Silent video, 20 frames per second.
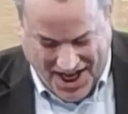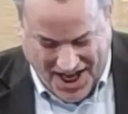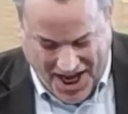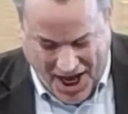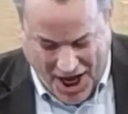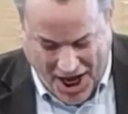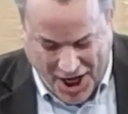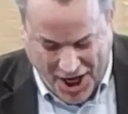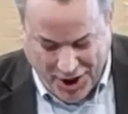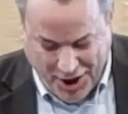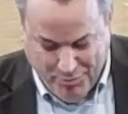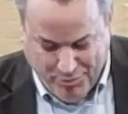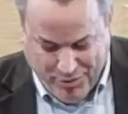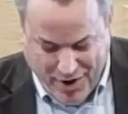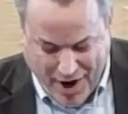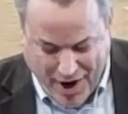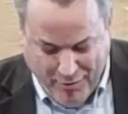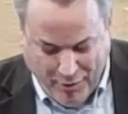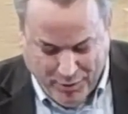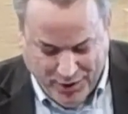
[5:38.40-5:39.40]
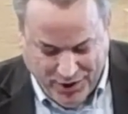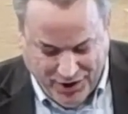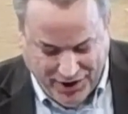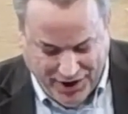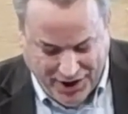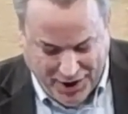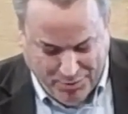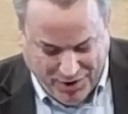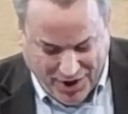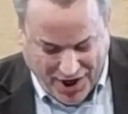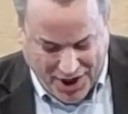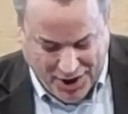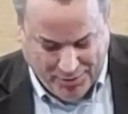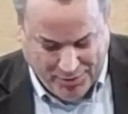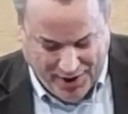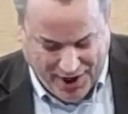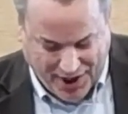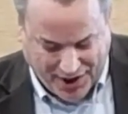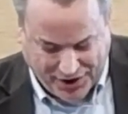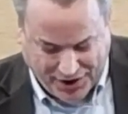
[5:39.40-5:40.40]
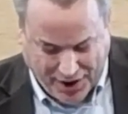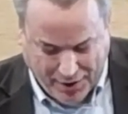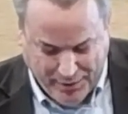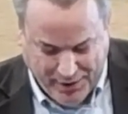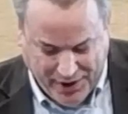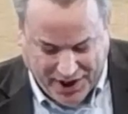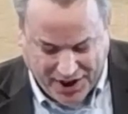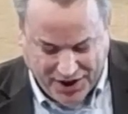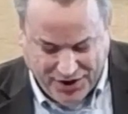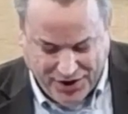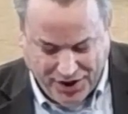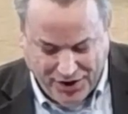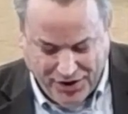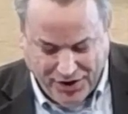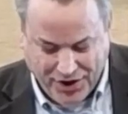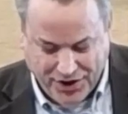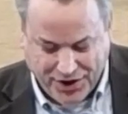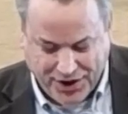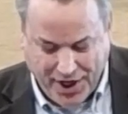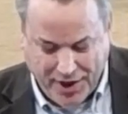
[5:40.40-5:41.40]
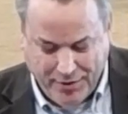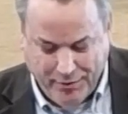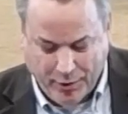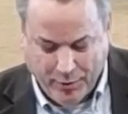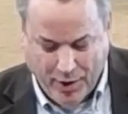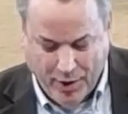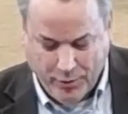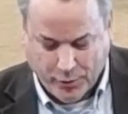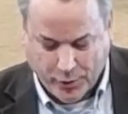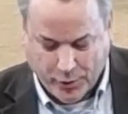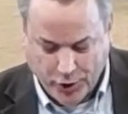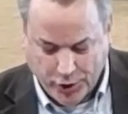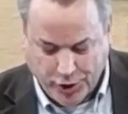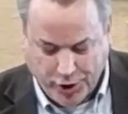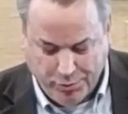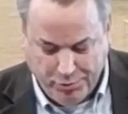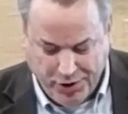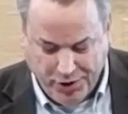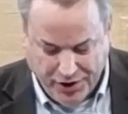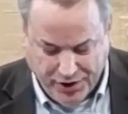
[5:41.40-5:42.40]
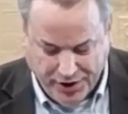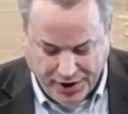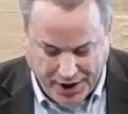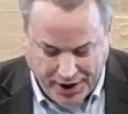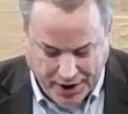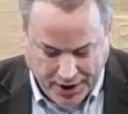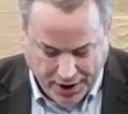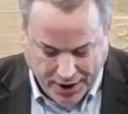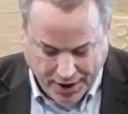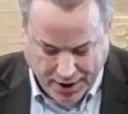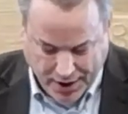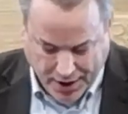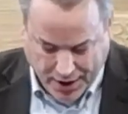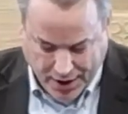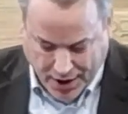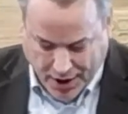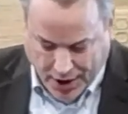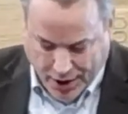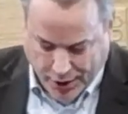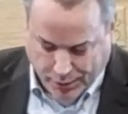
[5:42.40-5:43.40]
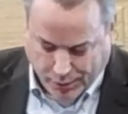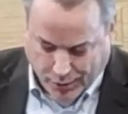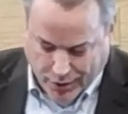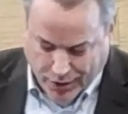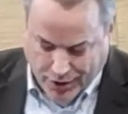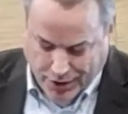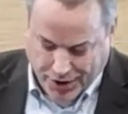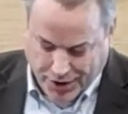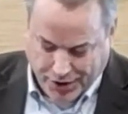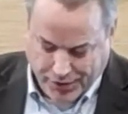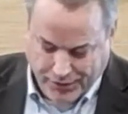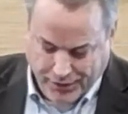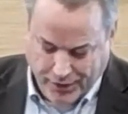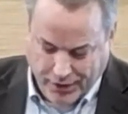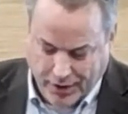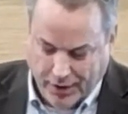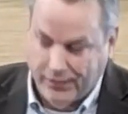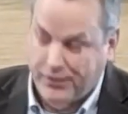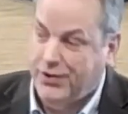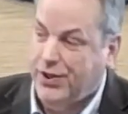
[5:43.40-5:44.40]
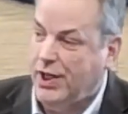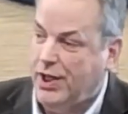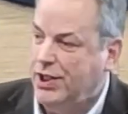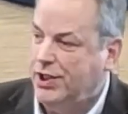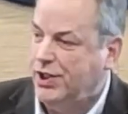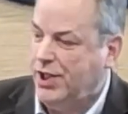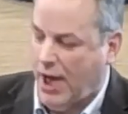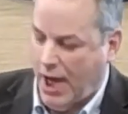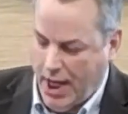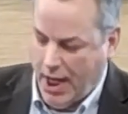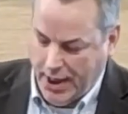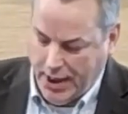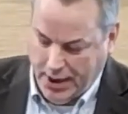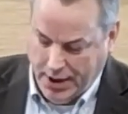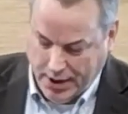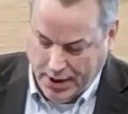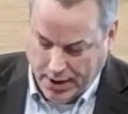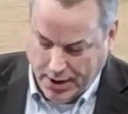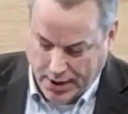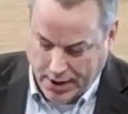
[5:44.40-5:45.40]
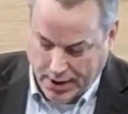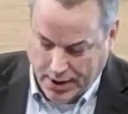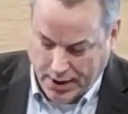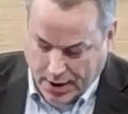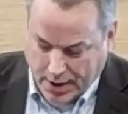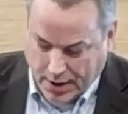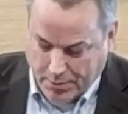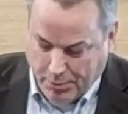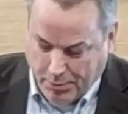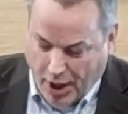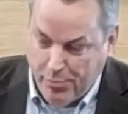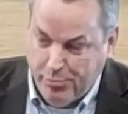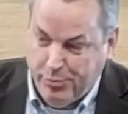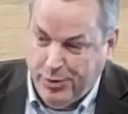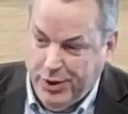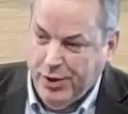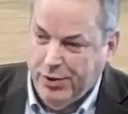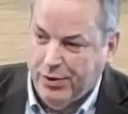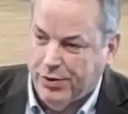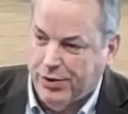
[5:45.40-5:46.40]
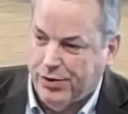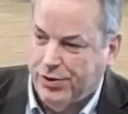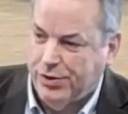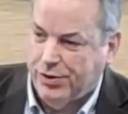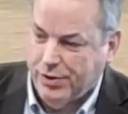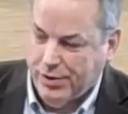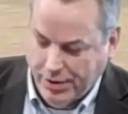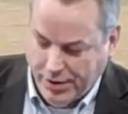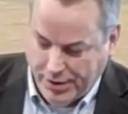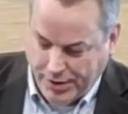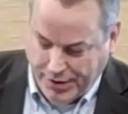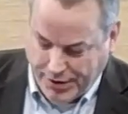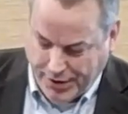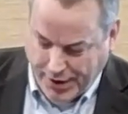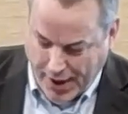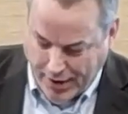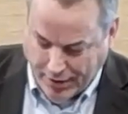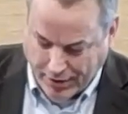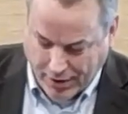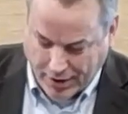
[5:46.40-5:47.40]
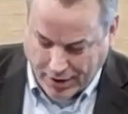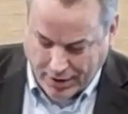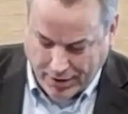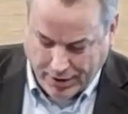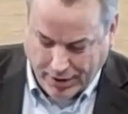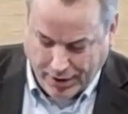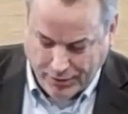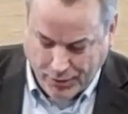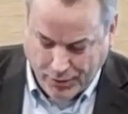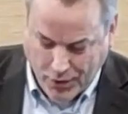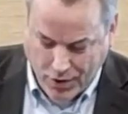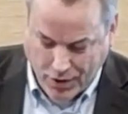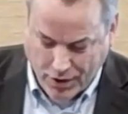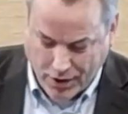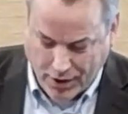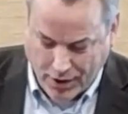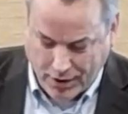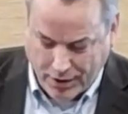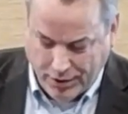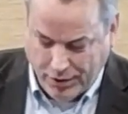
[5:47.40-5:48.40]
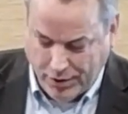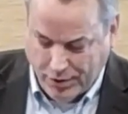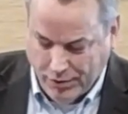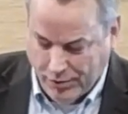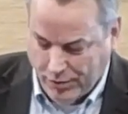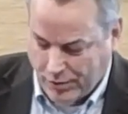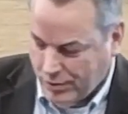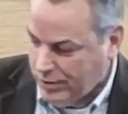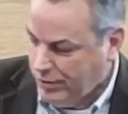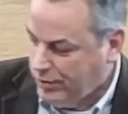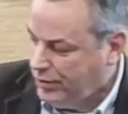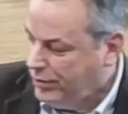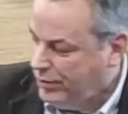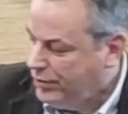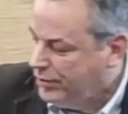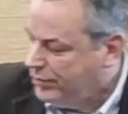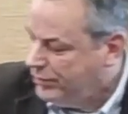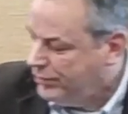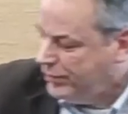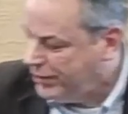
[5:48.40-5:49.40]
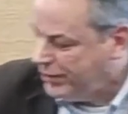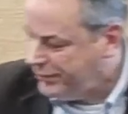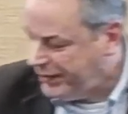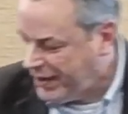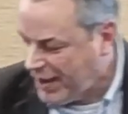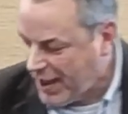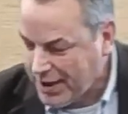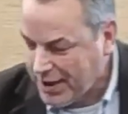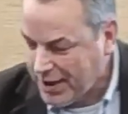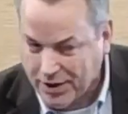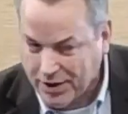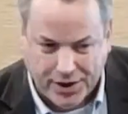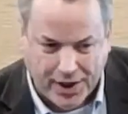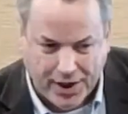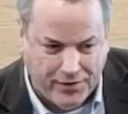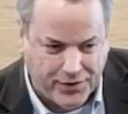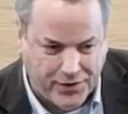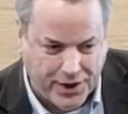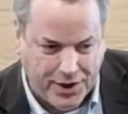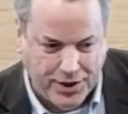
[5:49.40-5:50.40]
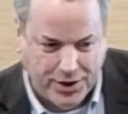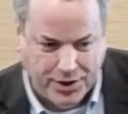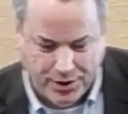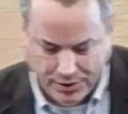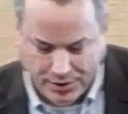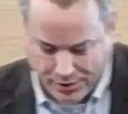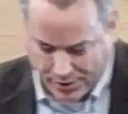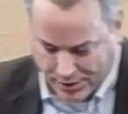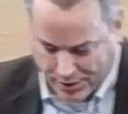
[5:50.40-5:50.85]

And improbable in prospects. Can we continue to say we want world community? The world is full of genocide, abuse, terror, and war. What have we gotten ourselves into?